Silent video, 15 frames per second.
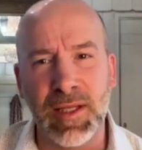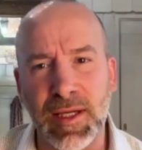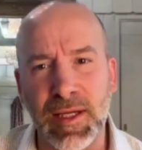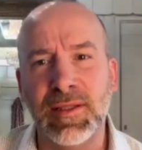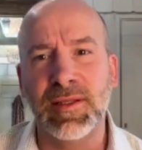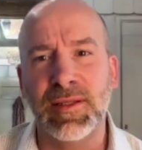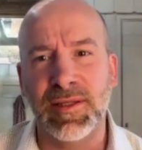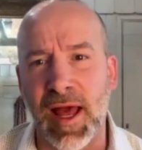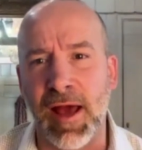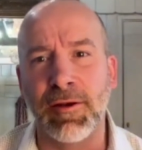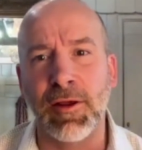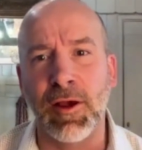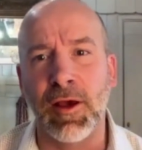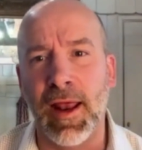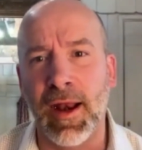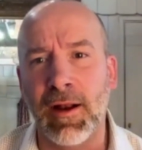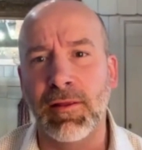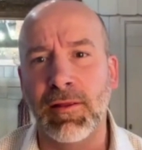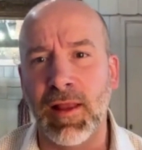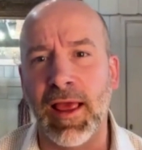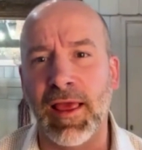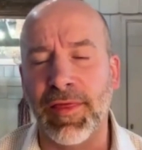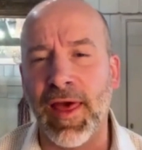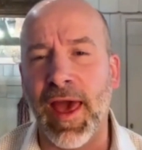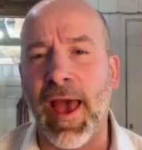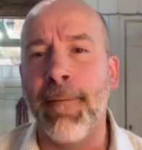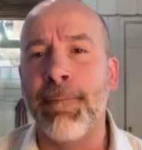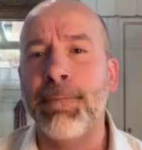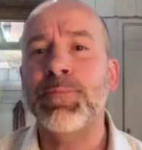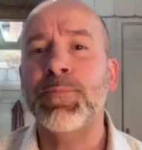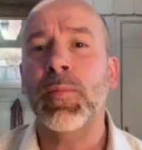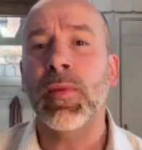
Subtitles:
doesn't sound good. I don't like that.